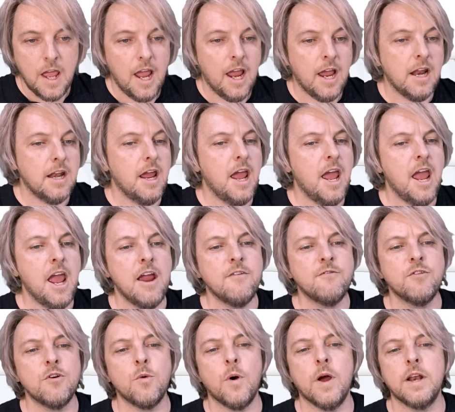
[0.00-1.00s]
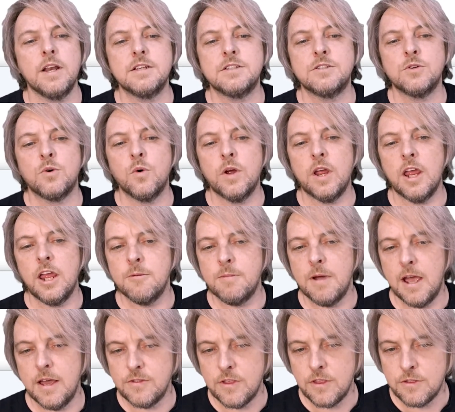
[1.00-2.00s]
and everyone is talking
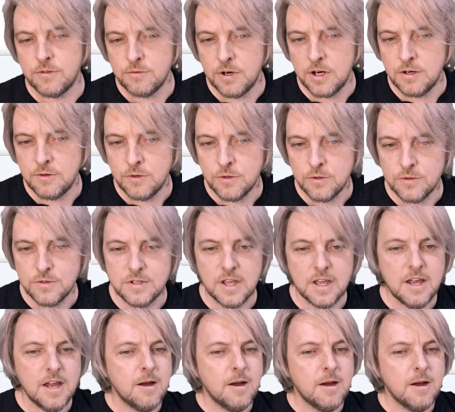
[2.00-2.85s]
about the 3 rules,